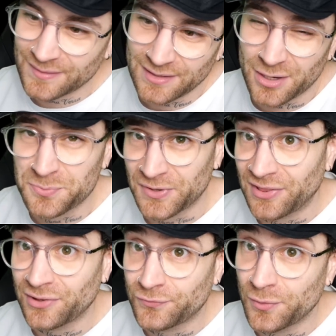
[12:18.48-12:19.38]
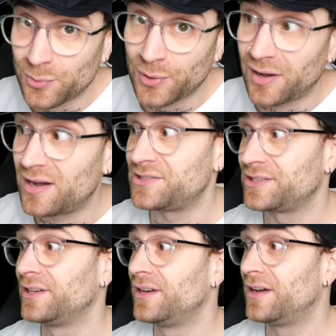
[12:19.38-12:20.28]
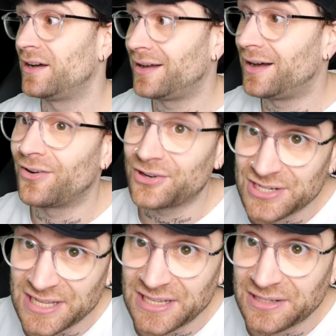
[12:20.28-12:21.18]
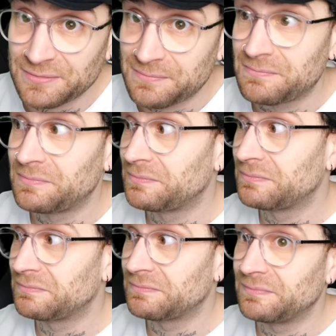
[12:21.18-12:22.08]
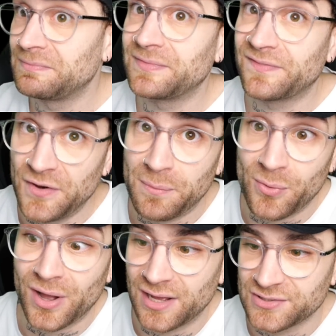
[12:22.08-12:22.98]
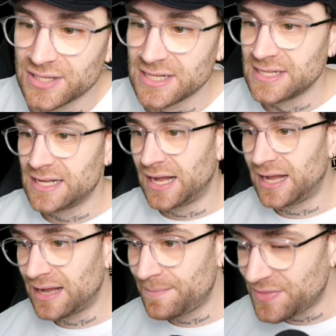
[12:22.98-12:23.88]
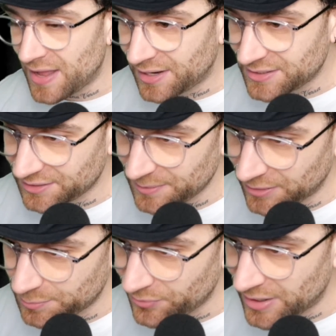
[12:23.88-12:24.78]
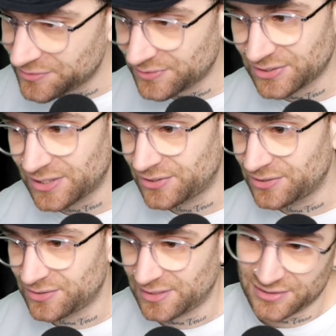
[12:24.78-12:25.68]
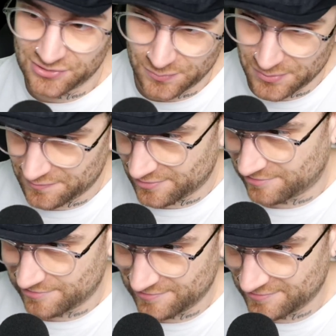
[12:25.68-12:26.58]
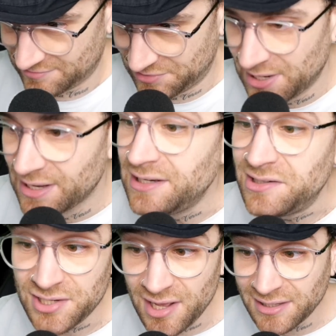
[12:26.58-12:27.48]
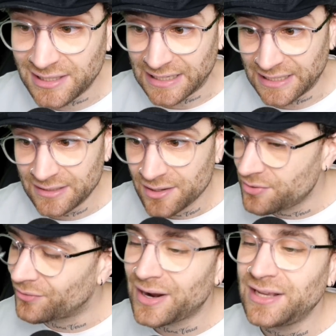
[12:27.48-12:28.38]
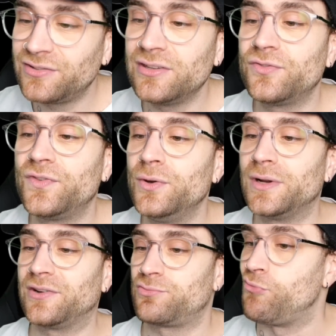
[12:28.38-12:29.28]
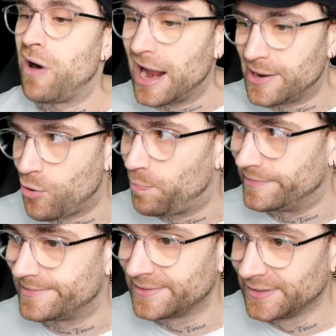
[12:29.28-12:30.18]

Hopefully these football guys are indeed football guys. They are conducting multiple rounds of discussions, and yes, we ran out. Internally, the race is viewed as wide open,